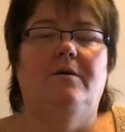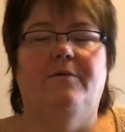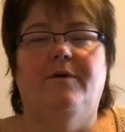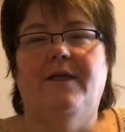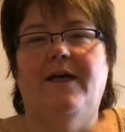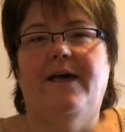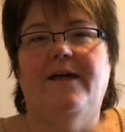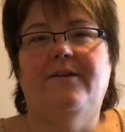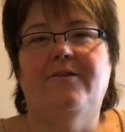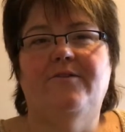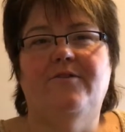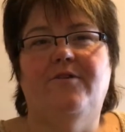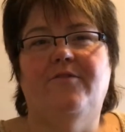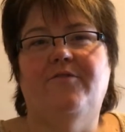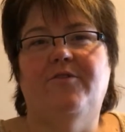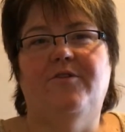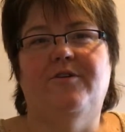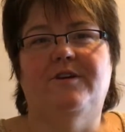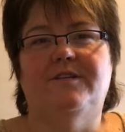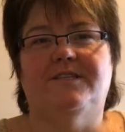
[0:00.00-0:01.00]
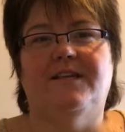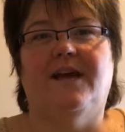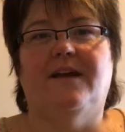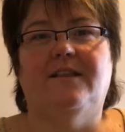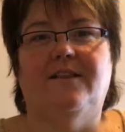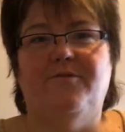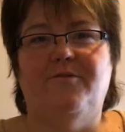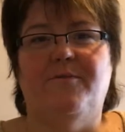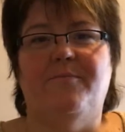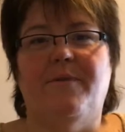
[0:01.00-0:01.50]
Well, I don't know if you
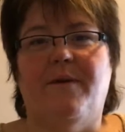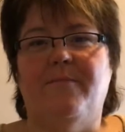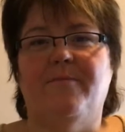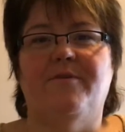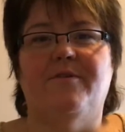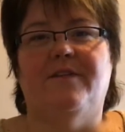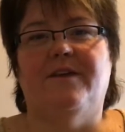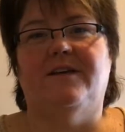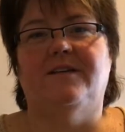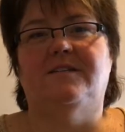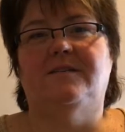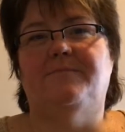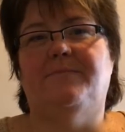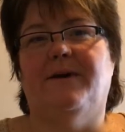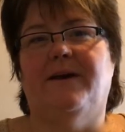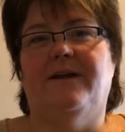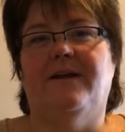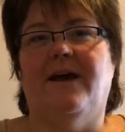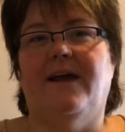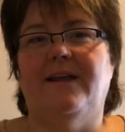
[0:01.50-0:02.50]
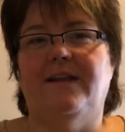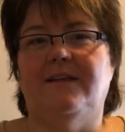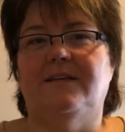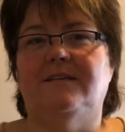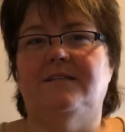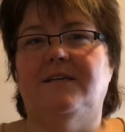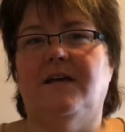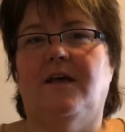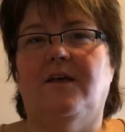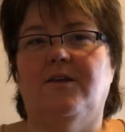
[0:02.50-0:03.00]
exactly remember this, but I
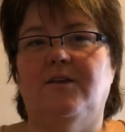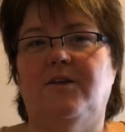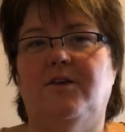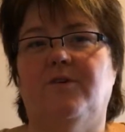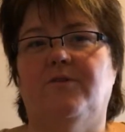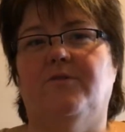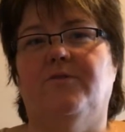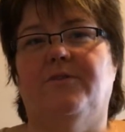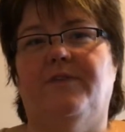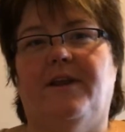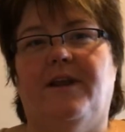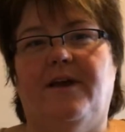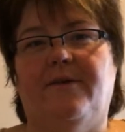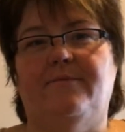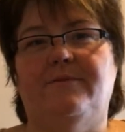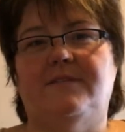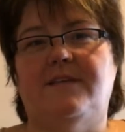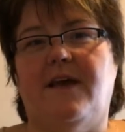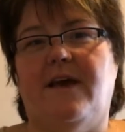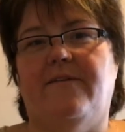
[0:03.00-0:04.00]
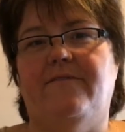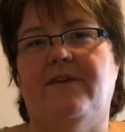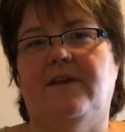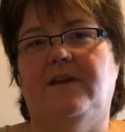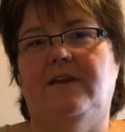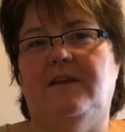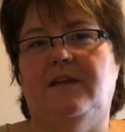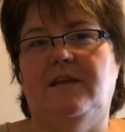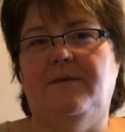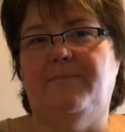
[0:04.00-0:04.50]
didn't tell you that I was
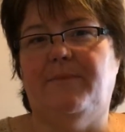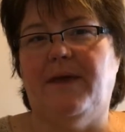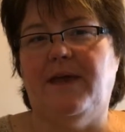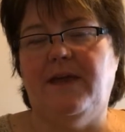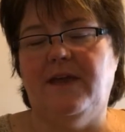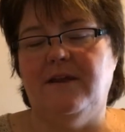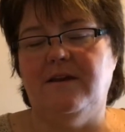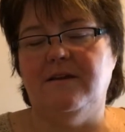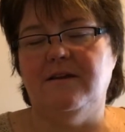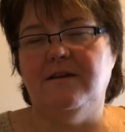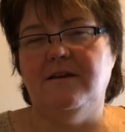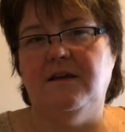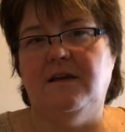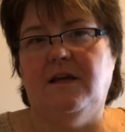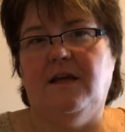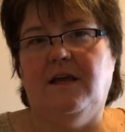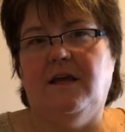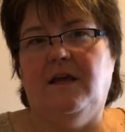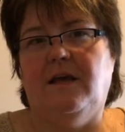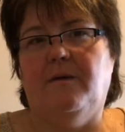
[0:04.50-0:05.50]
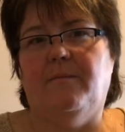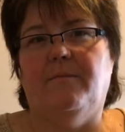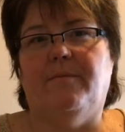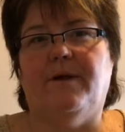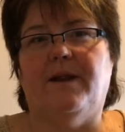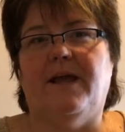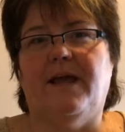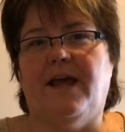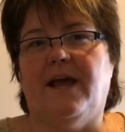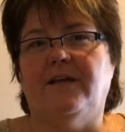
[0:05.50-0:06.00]
having knee pain,
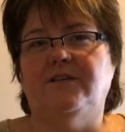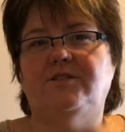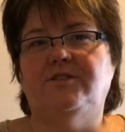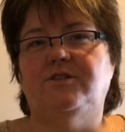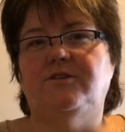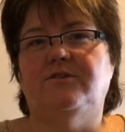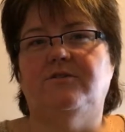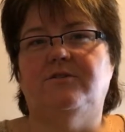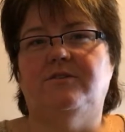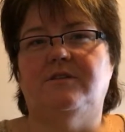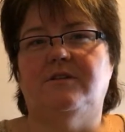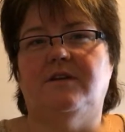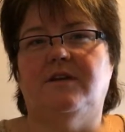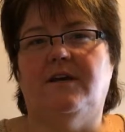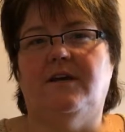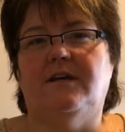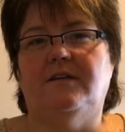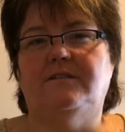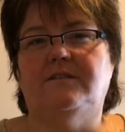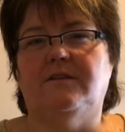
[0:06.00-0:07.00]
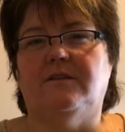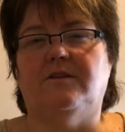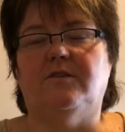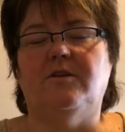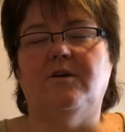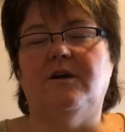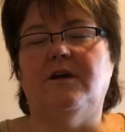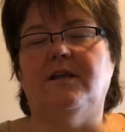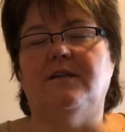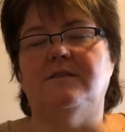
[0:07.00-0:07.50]
but I asked you to, to
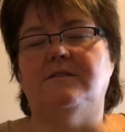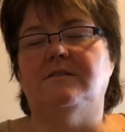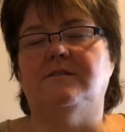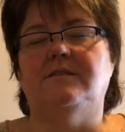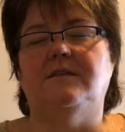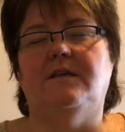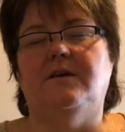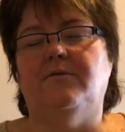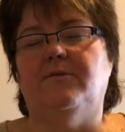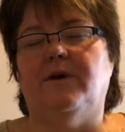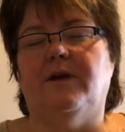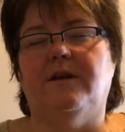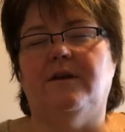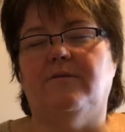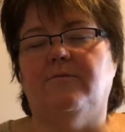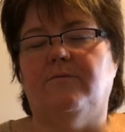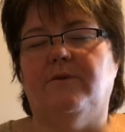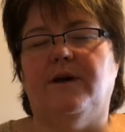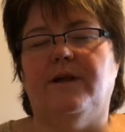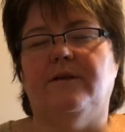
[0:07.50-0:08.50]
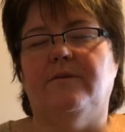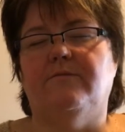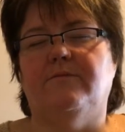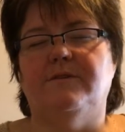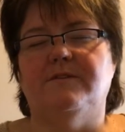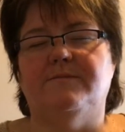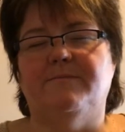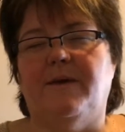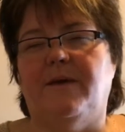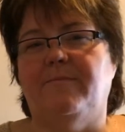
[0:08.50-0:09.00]
look and see what, what
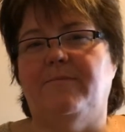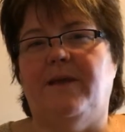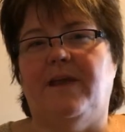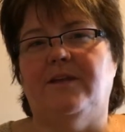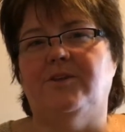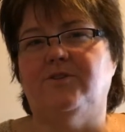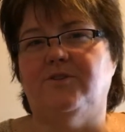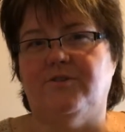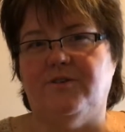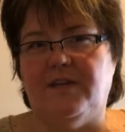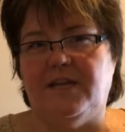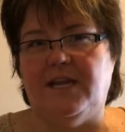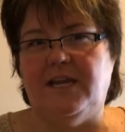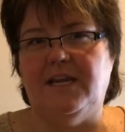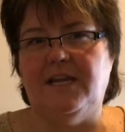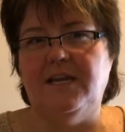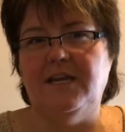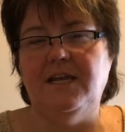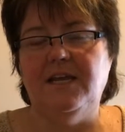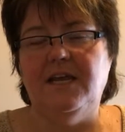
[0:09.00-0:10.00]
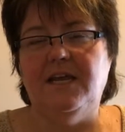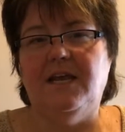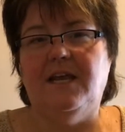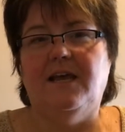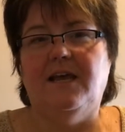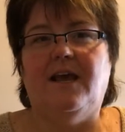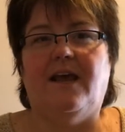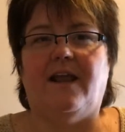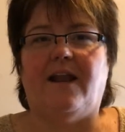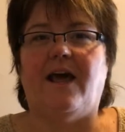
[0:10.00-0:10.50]
was my major need
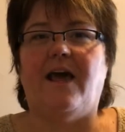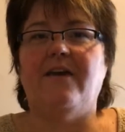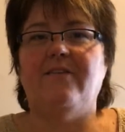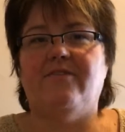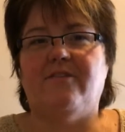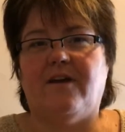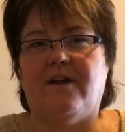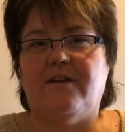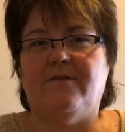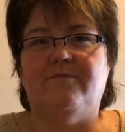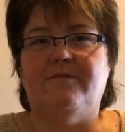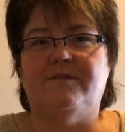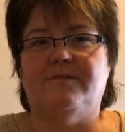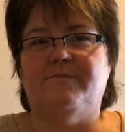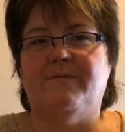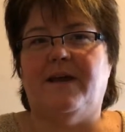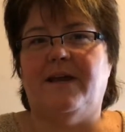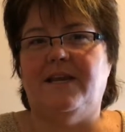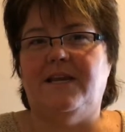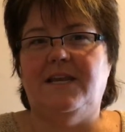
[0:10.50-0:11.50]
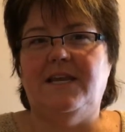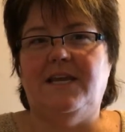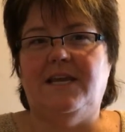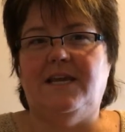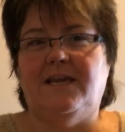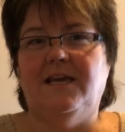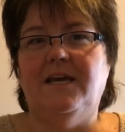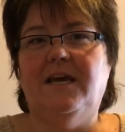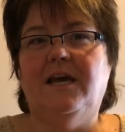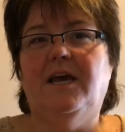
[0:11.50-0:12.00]
and I thought it was my
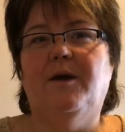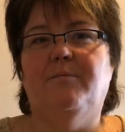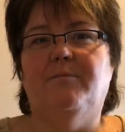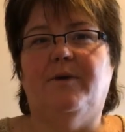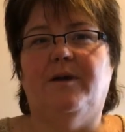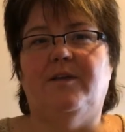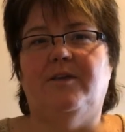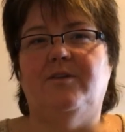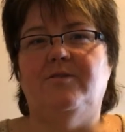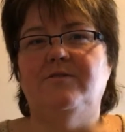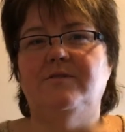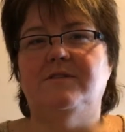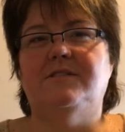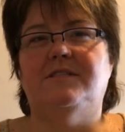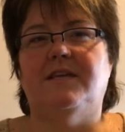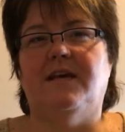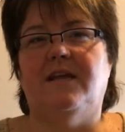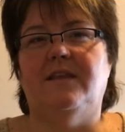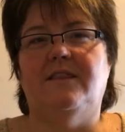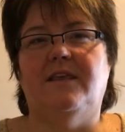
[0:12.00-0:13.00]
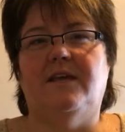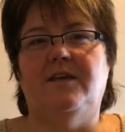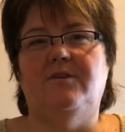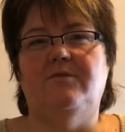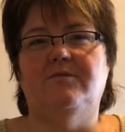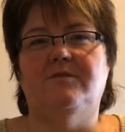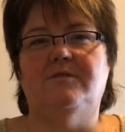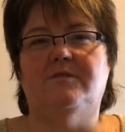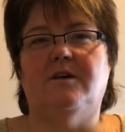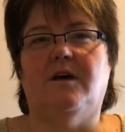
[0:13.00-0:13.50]
knee, but you said that
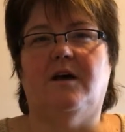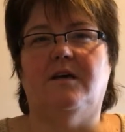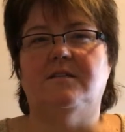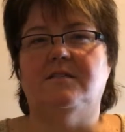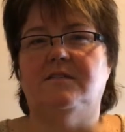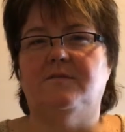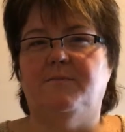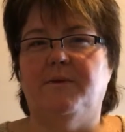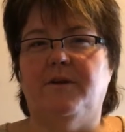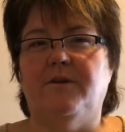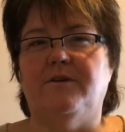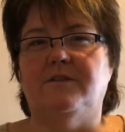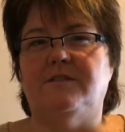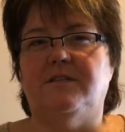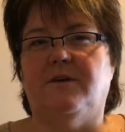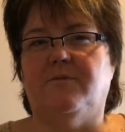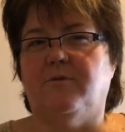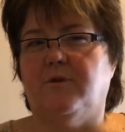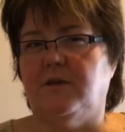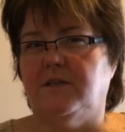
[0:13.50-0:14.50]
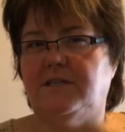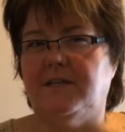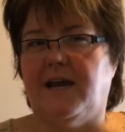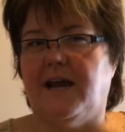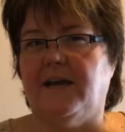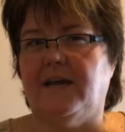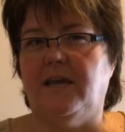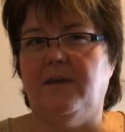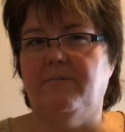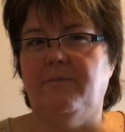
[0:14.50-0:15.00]
you saw spirits that were
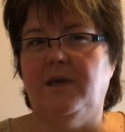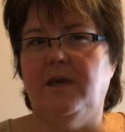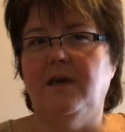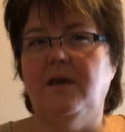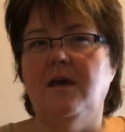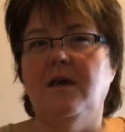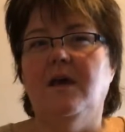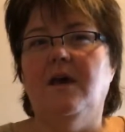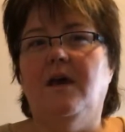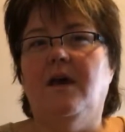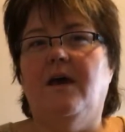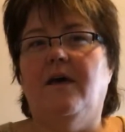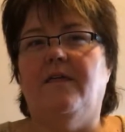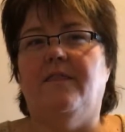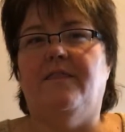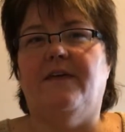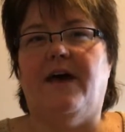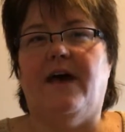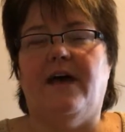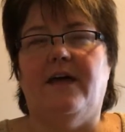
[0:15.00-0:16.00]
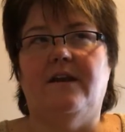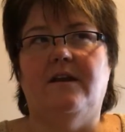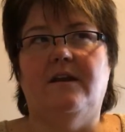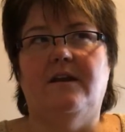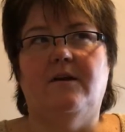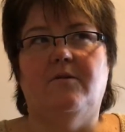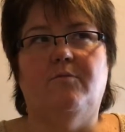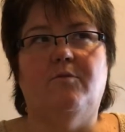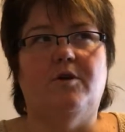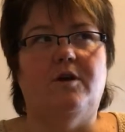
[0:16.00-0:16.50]
attacking me that
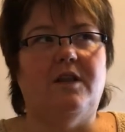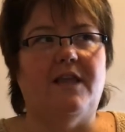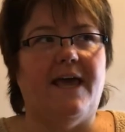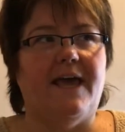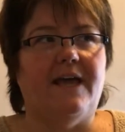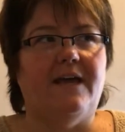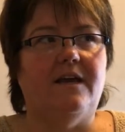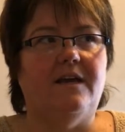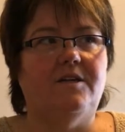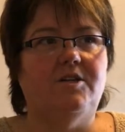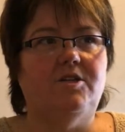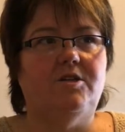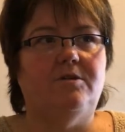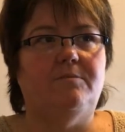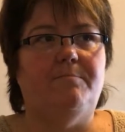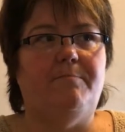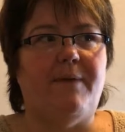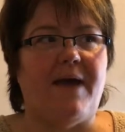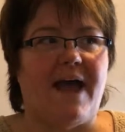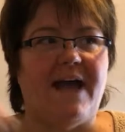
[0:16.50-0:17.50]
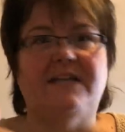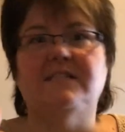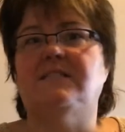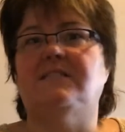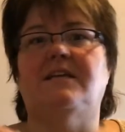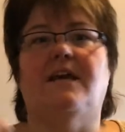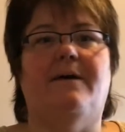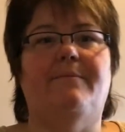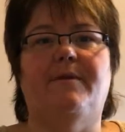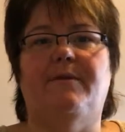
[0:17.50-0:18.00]
were like
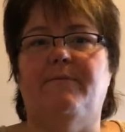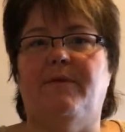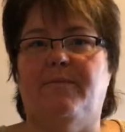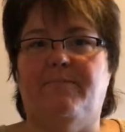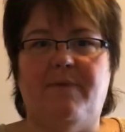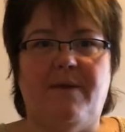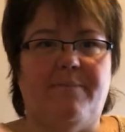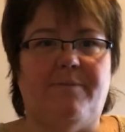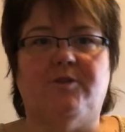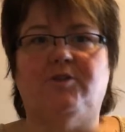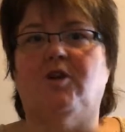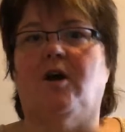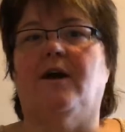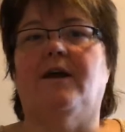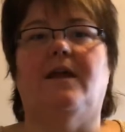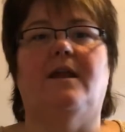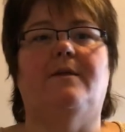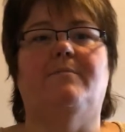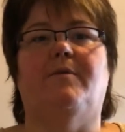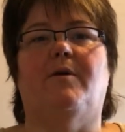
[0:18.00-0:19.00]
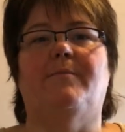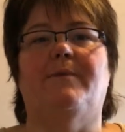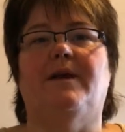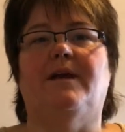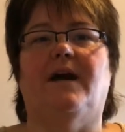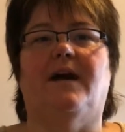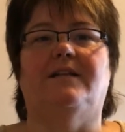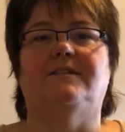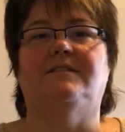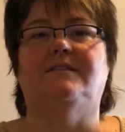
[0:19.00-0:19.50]
backstabbing me, people talking about me
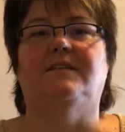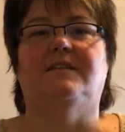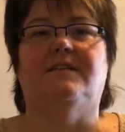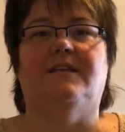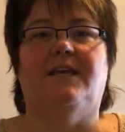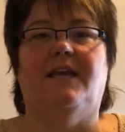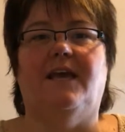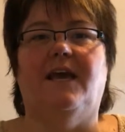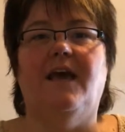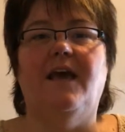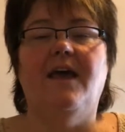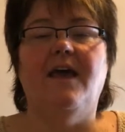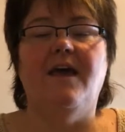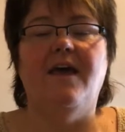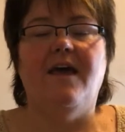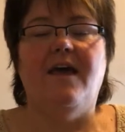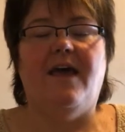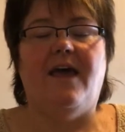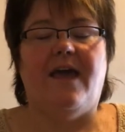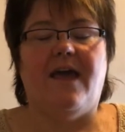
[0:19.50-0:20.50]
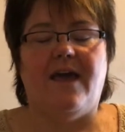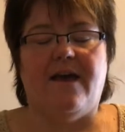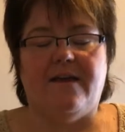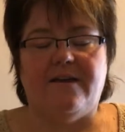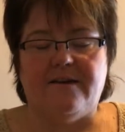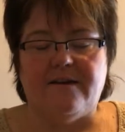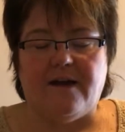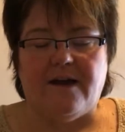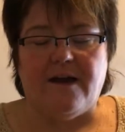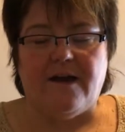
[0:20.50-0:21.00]
constantly.
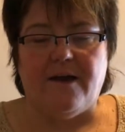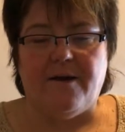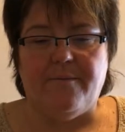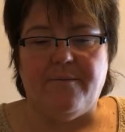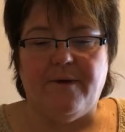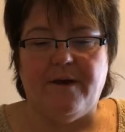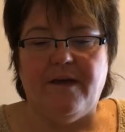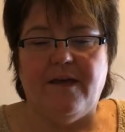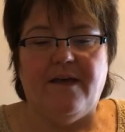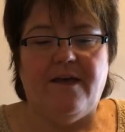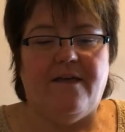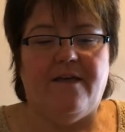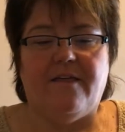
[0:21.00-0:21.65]
And um,